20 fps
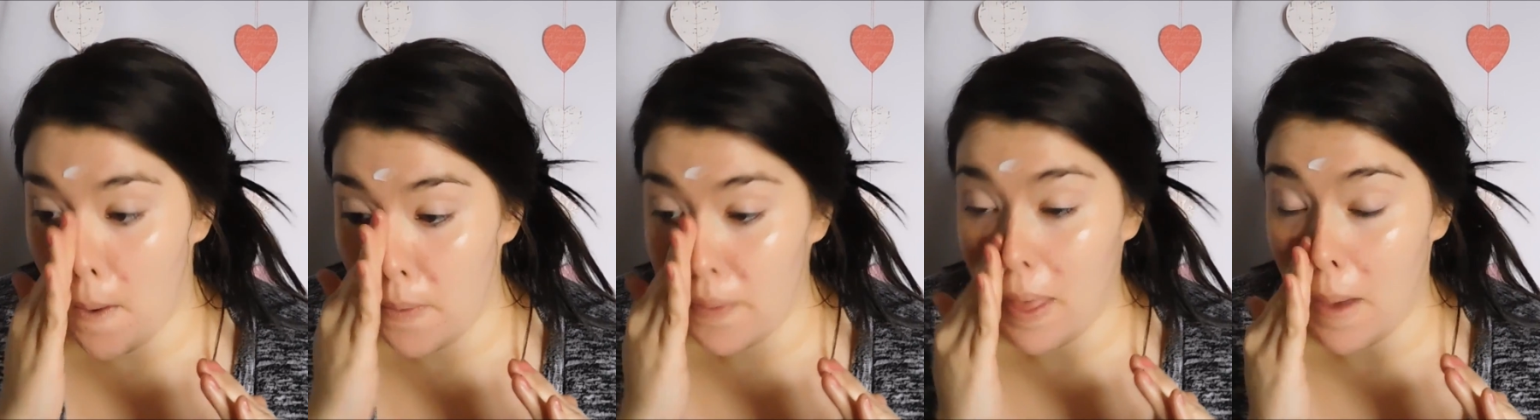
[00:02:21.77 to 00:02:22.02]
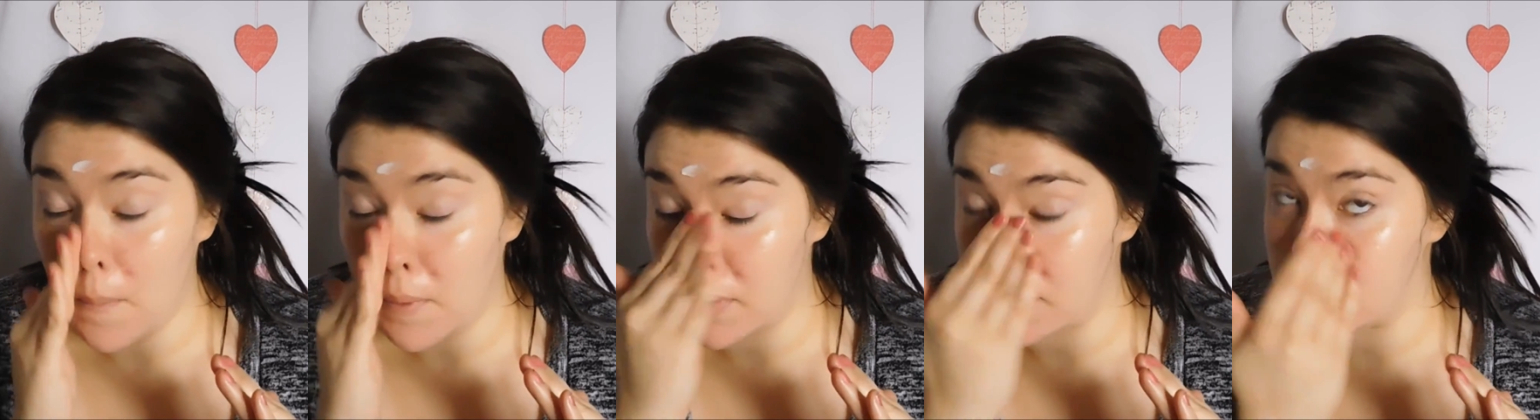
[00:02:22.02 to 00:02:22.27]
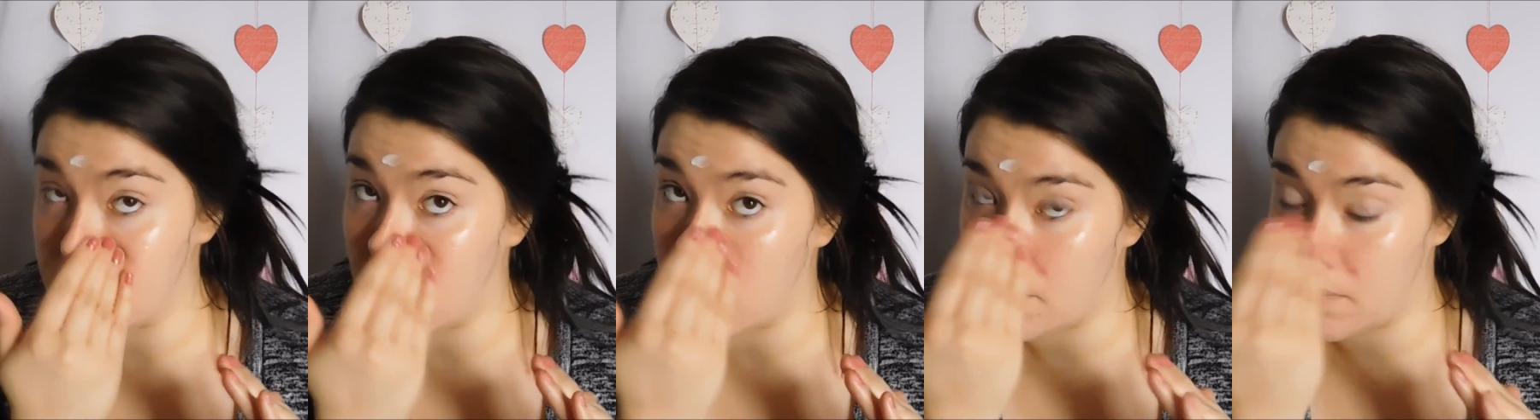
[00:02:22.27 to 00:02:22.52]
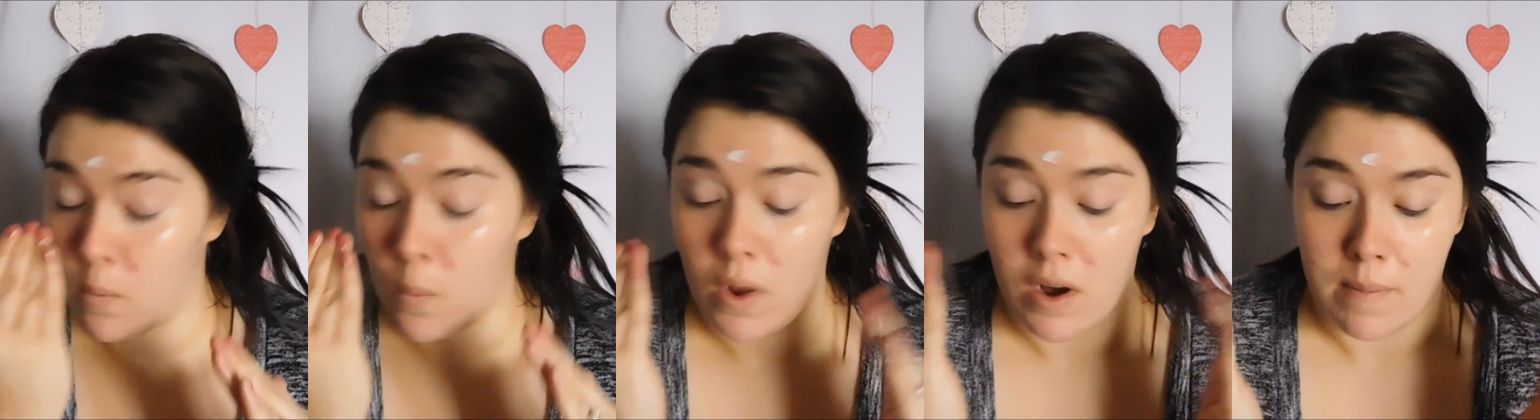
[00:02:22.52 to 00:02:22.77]
That one is
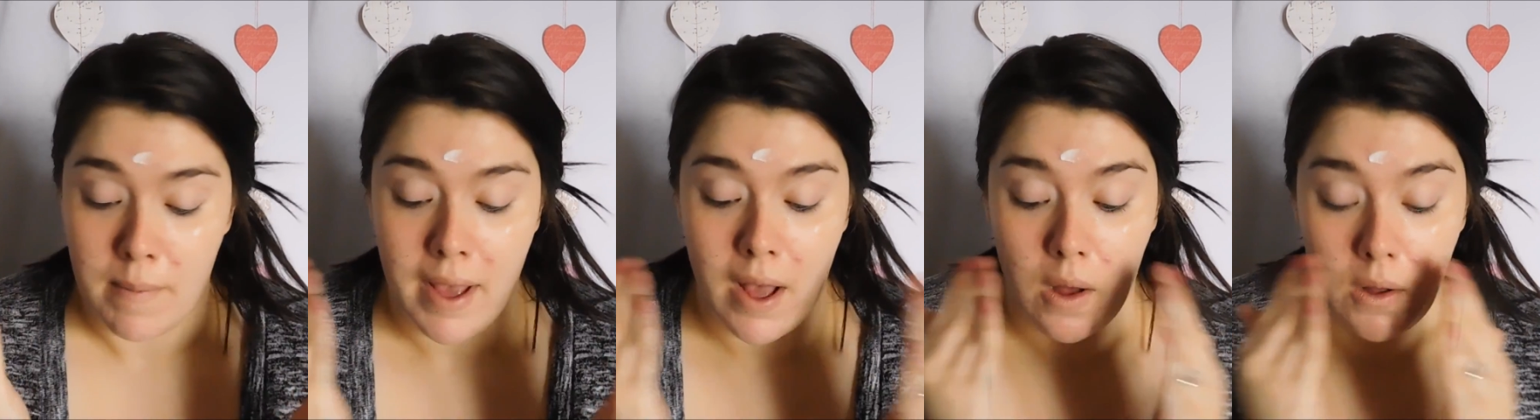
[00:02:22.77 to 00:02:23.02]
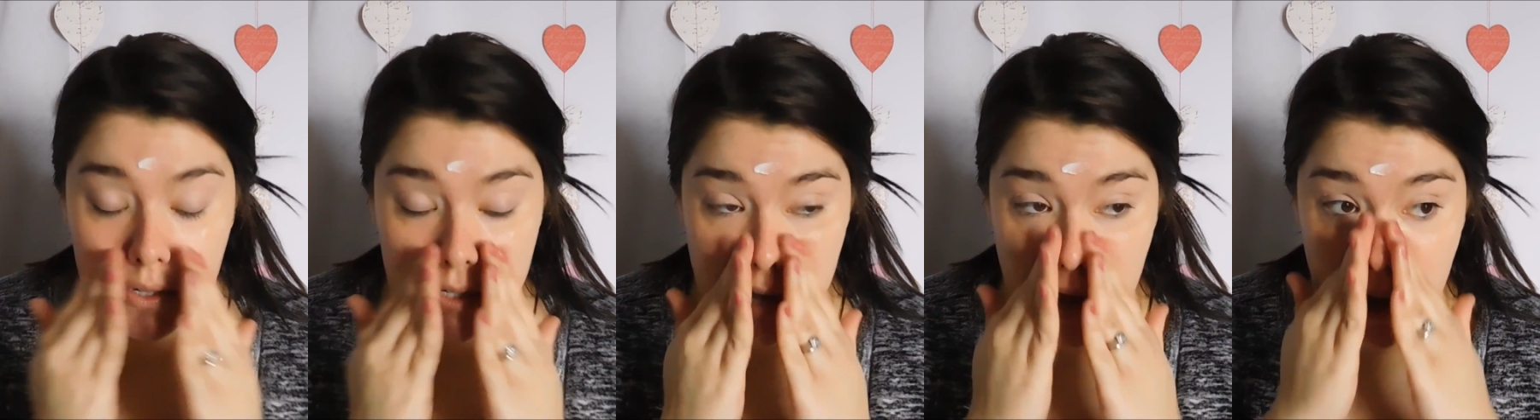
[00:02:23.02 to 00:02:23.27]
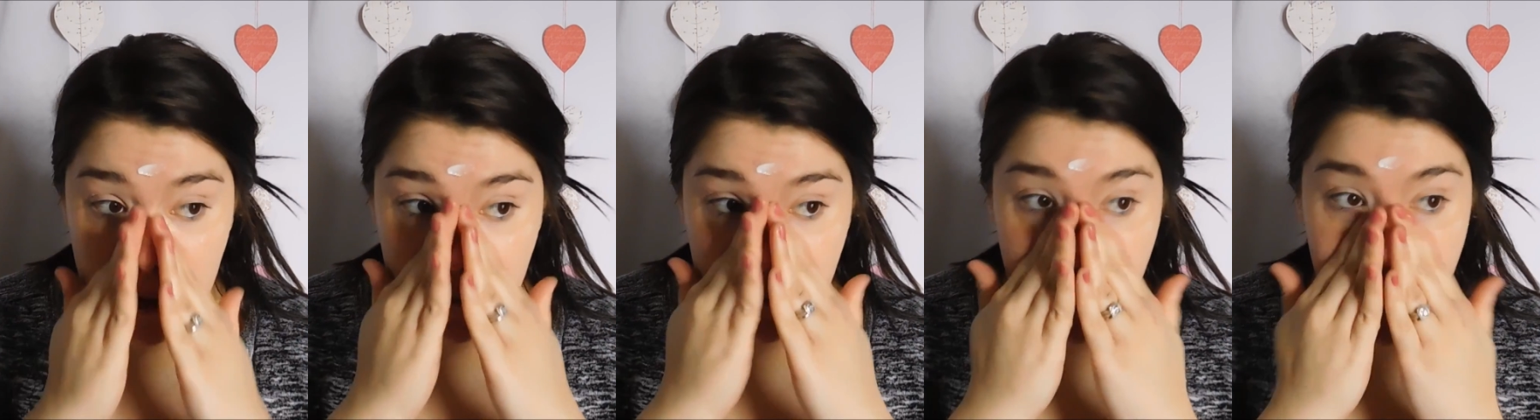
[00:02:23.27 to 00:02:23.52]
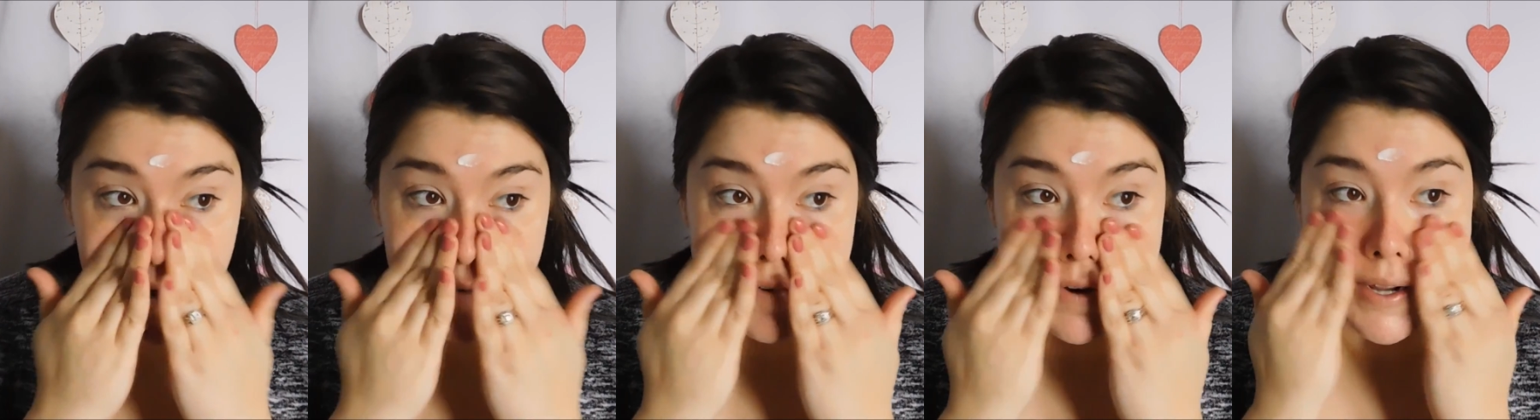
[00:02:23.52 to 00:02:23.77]
one of my all-time
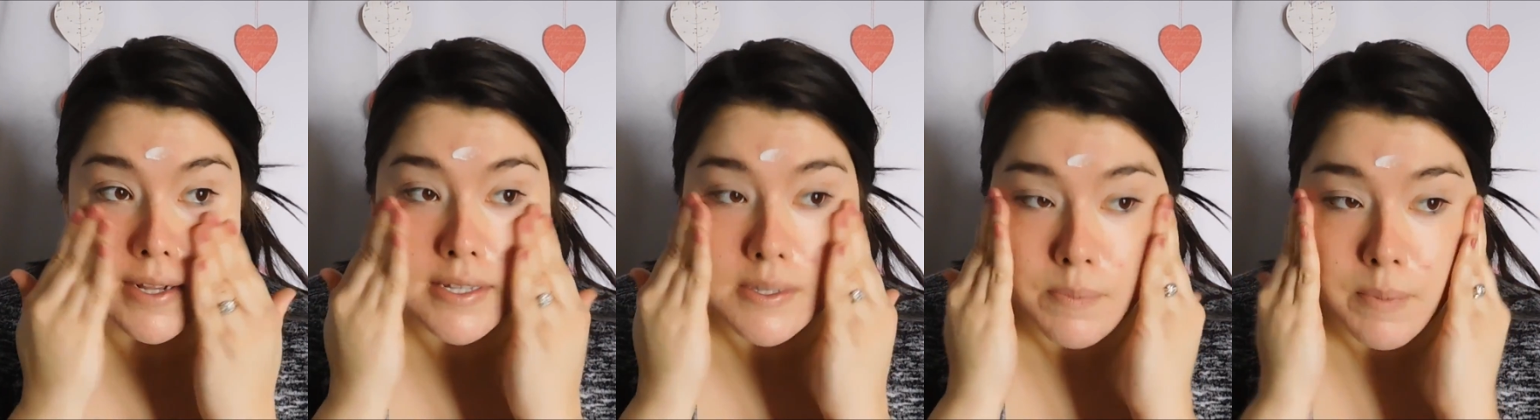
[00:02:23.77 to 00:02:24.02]
favorites,